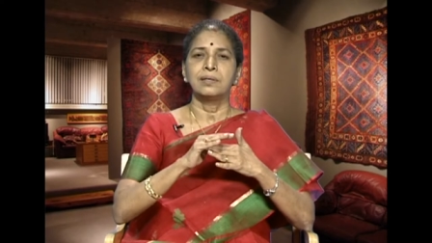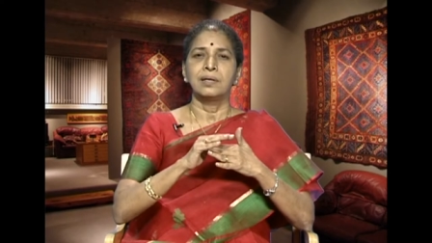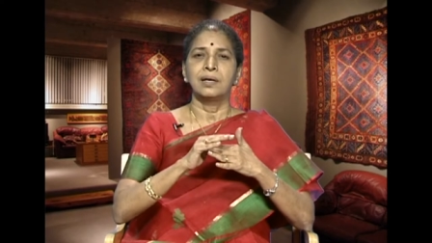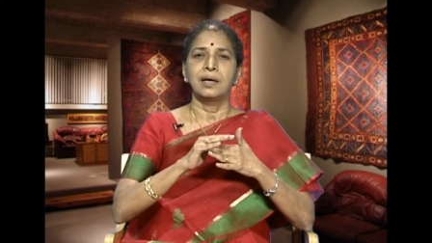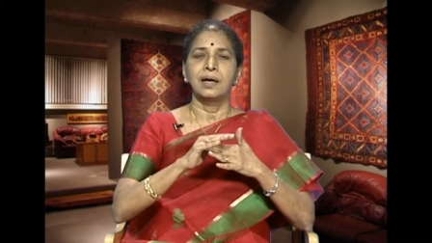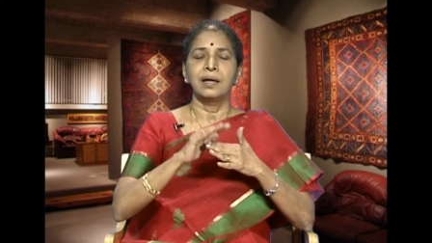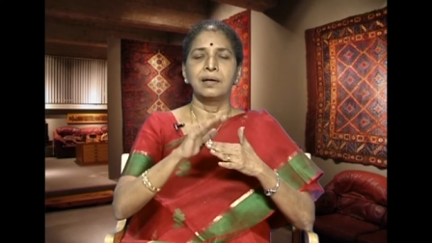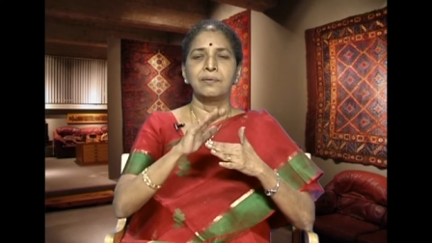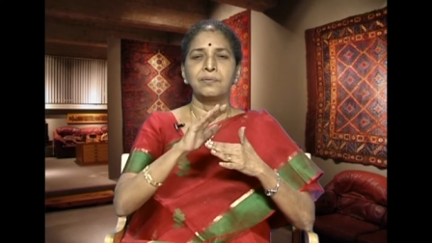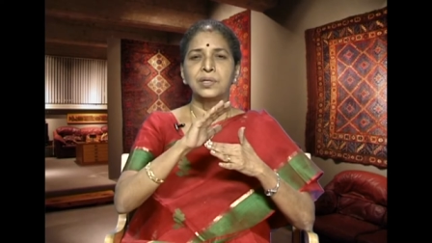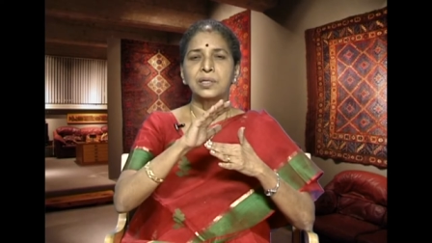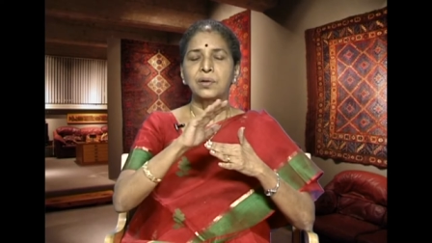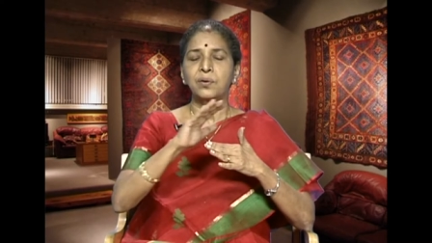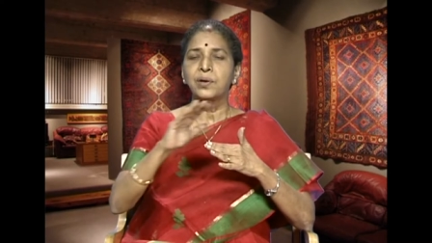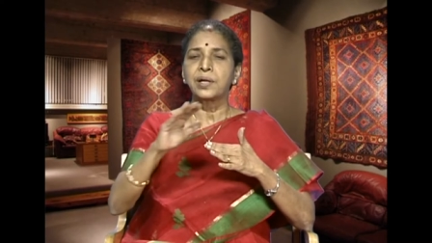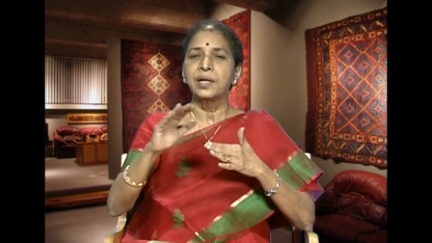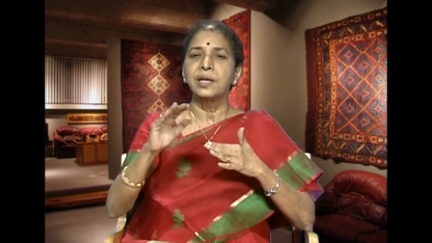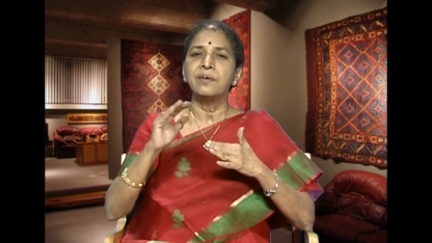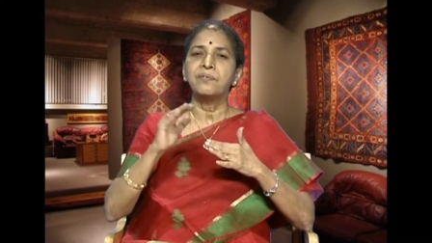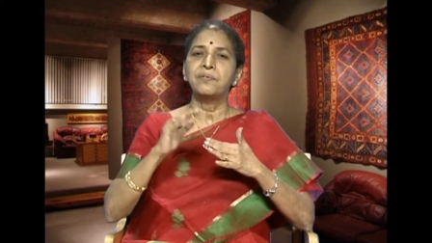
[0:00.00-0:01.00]
and without
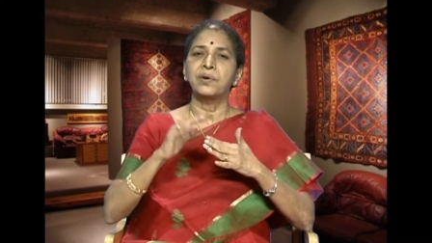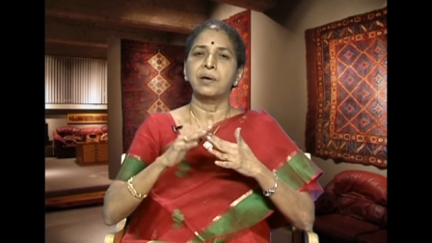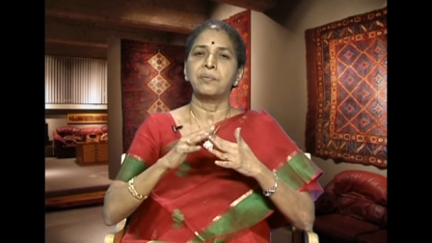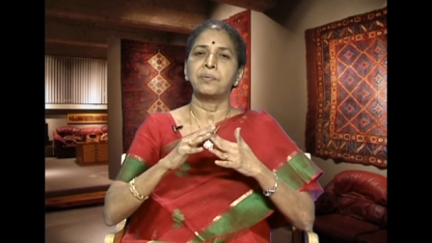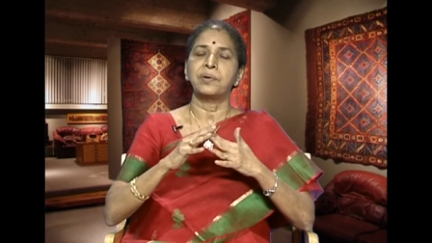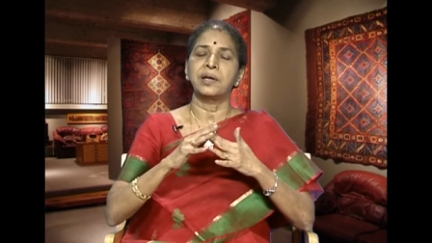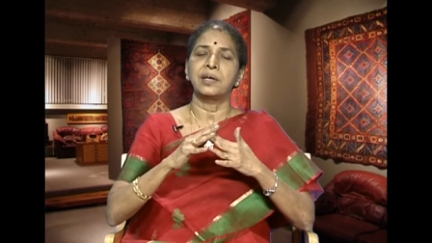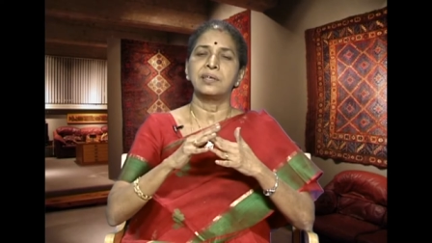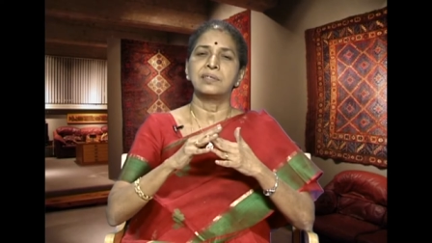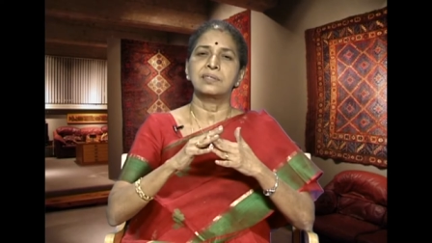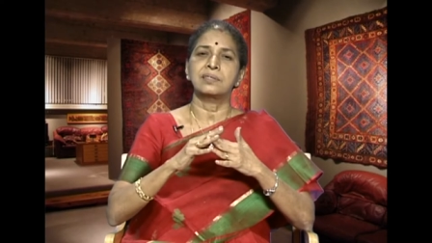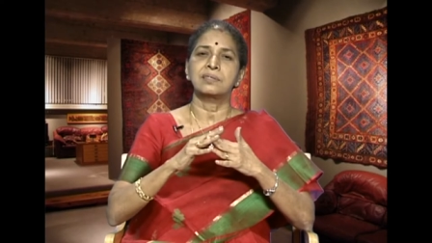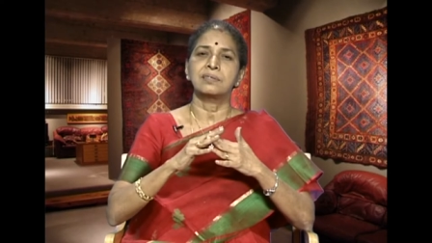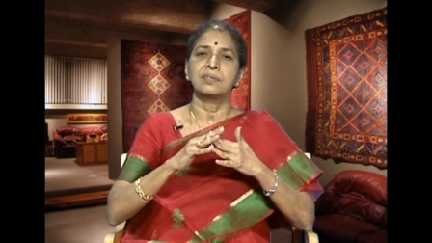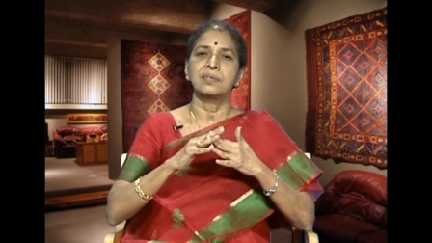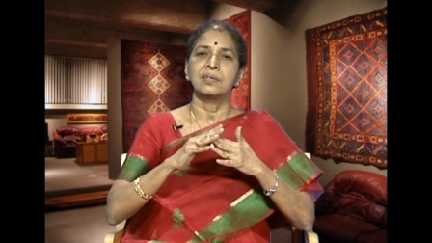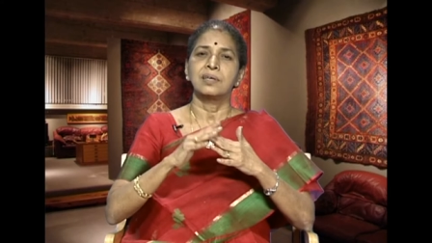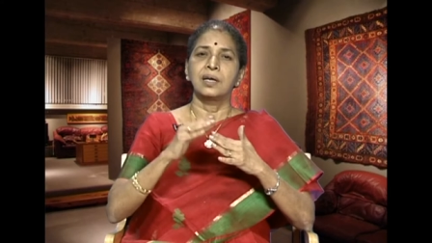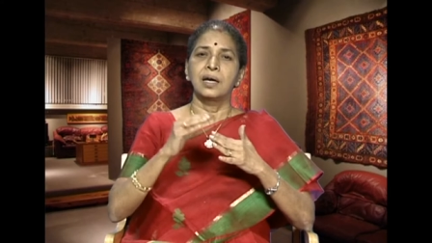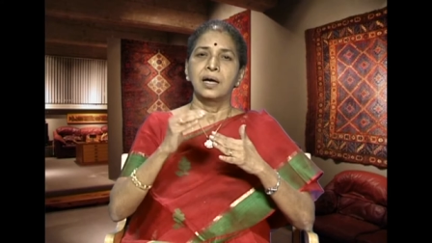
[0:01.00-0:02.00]
any fiber ends
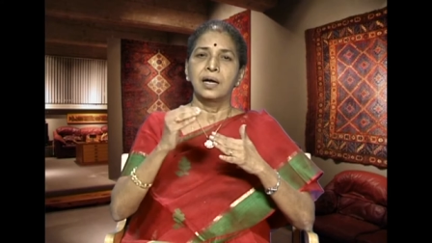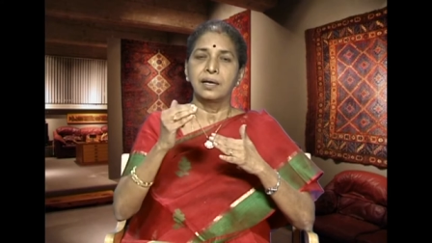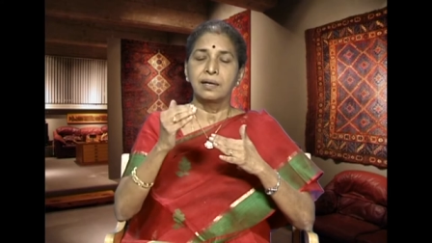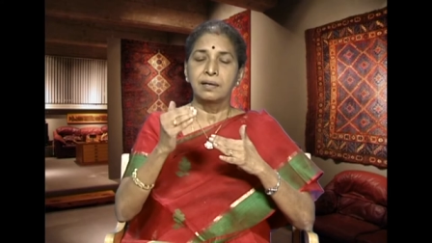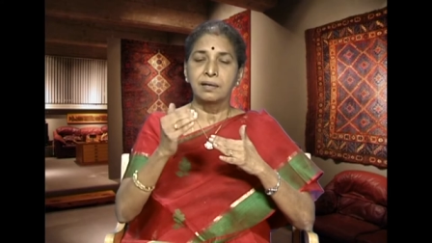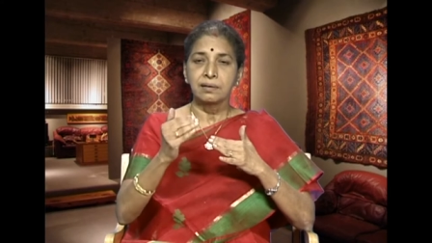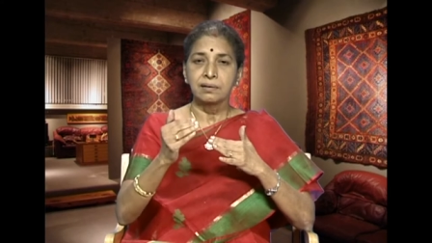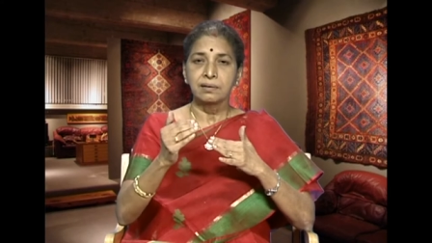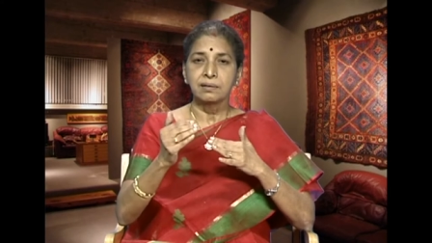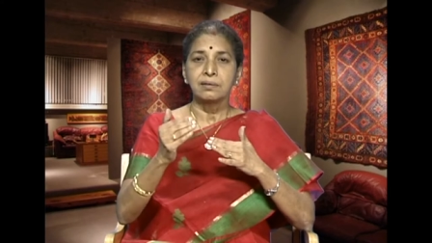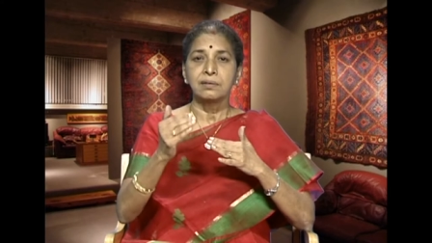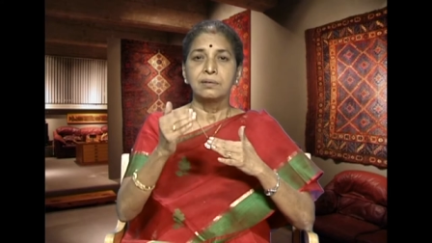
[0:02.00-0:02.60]
and uh,